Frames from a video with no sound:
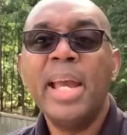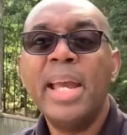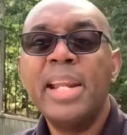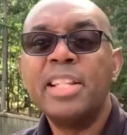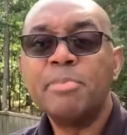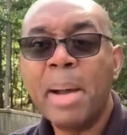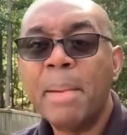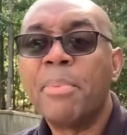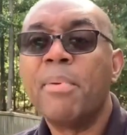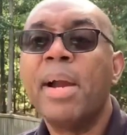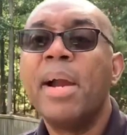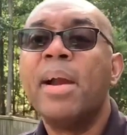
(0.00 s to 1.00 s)
And it's my
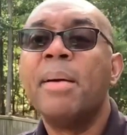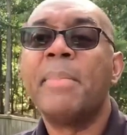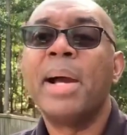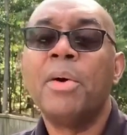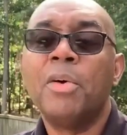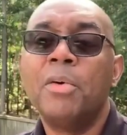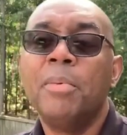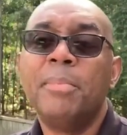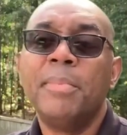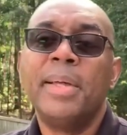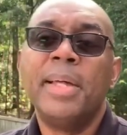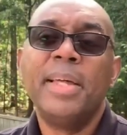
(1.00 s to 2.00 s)
prayer and my hope
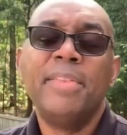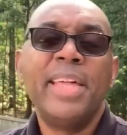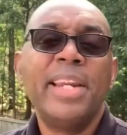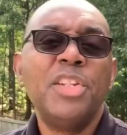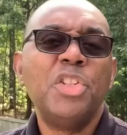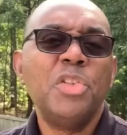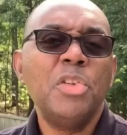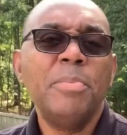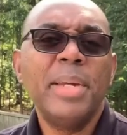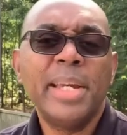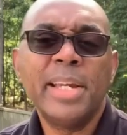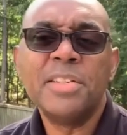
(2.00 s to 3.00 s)
that as you
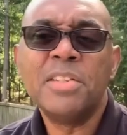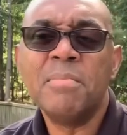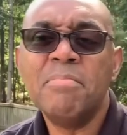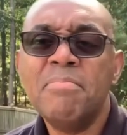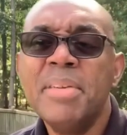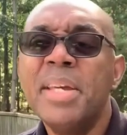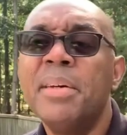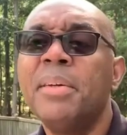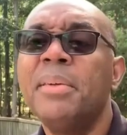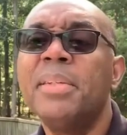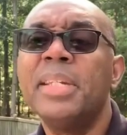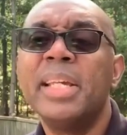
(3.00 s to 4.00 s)
begin to
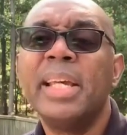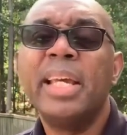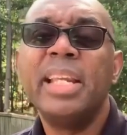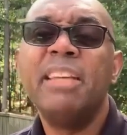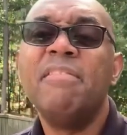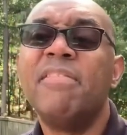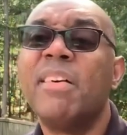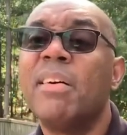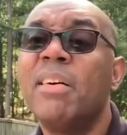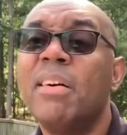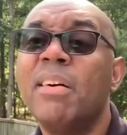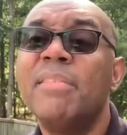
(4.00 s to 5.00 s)
build and
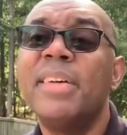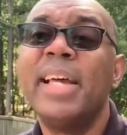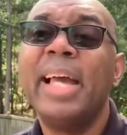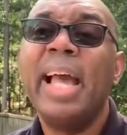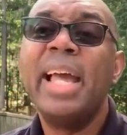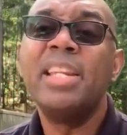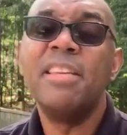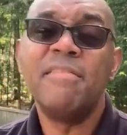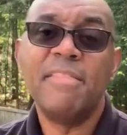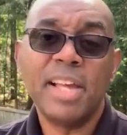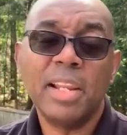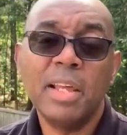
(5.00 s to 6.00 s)
evolve and
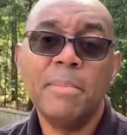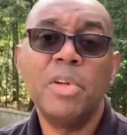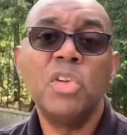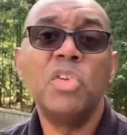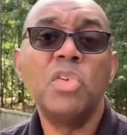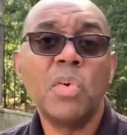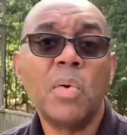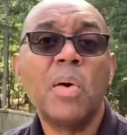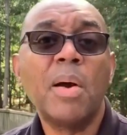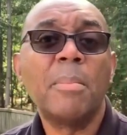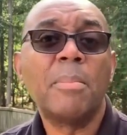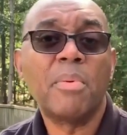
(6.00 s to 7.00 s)
develop
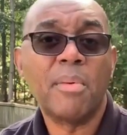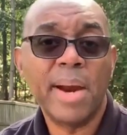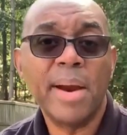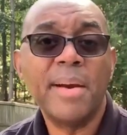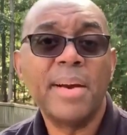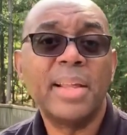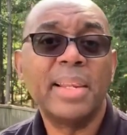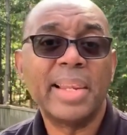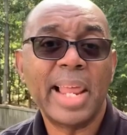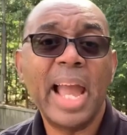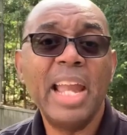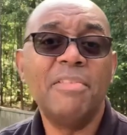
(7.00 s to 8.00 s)
your prayer
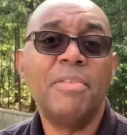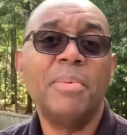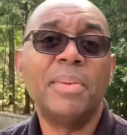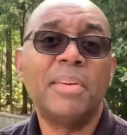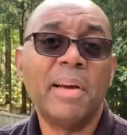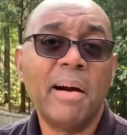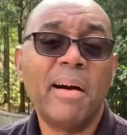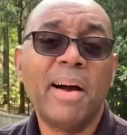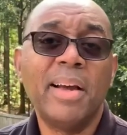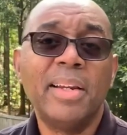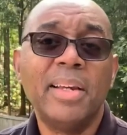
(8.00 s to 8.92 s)
life with God,